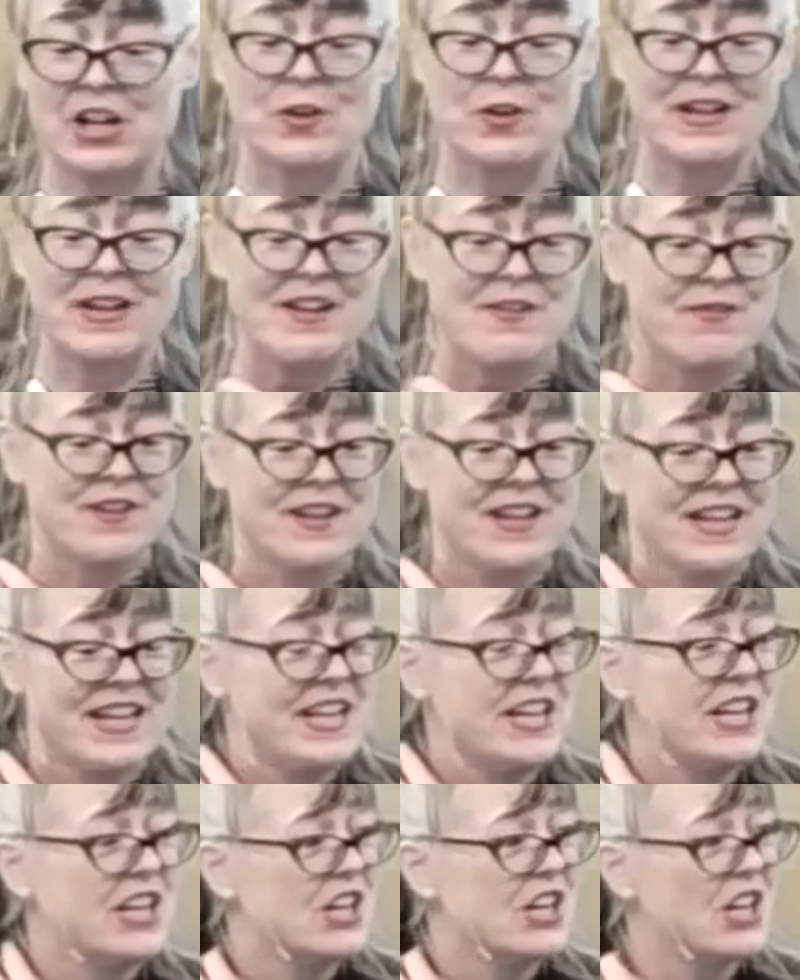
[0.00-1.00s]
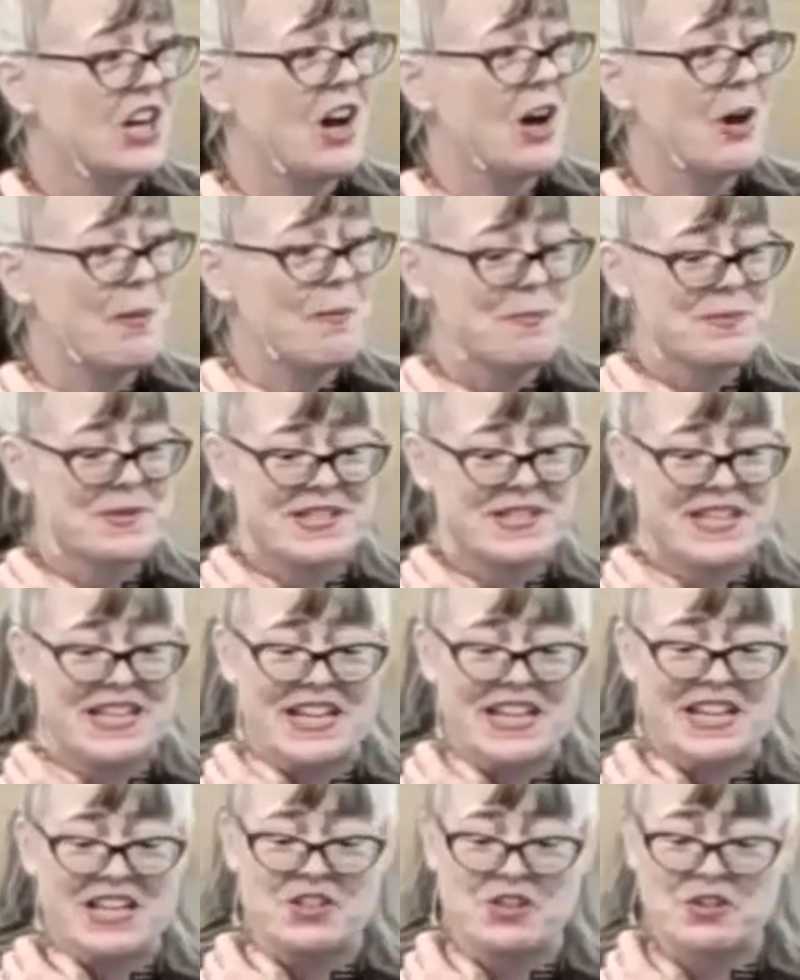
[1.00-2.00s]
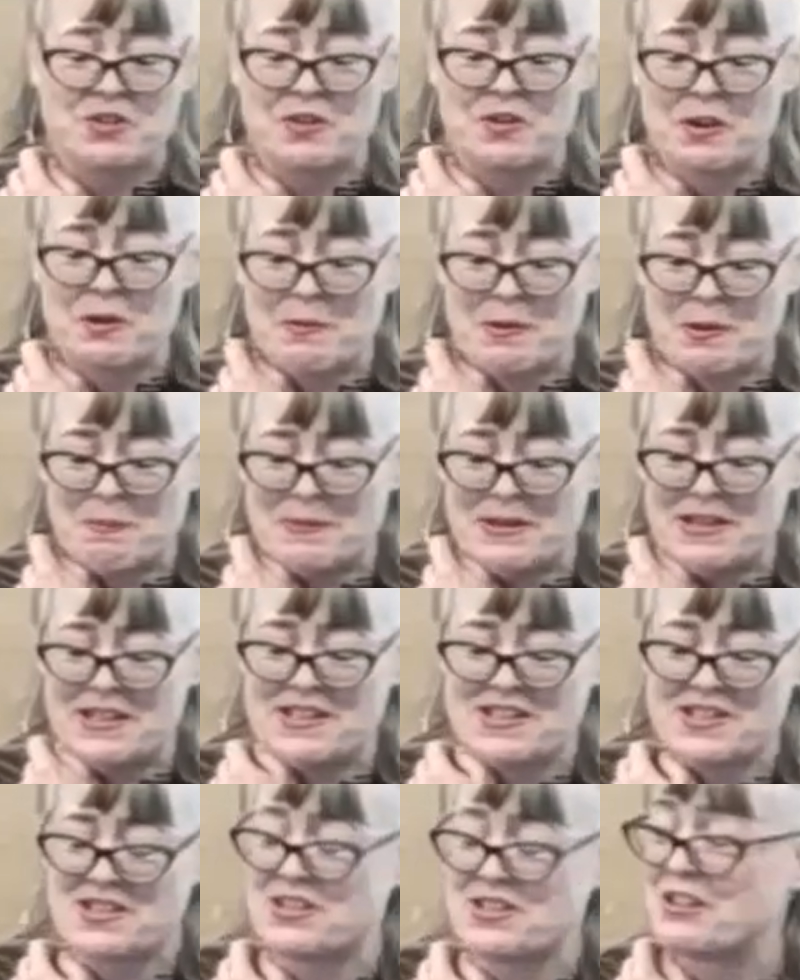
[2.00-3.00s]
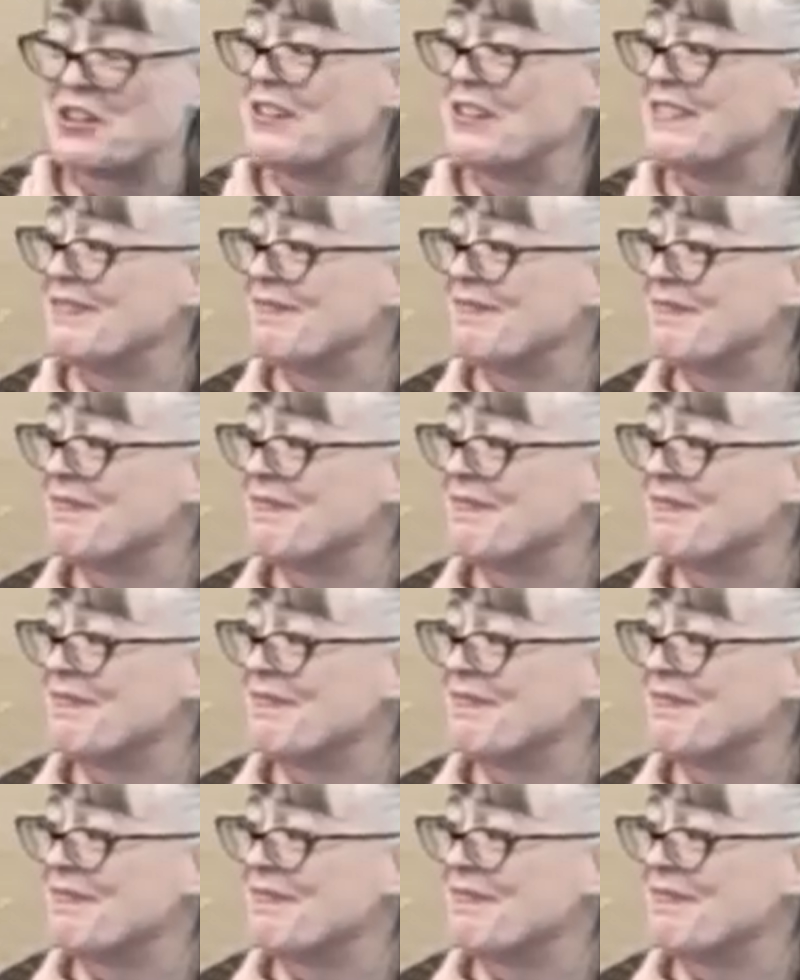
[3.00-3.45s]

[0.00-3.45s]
grief, here comes the interim minister.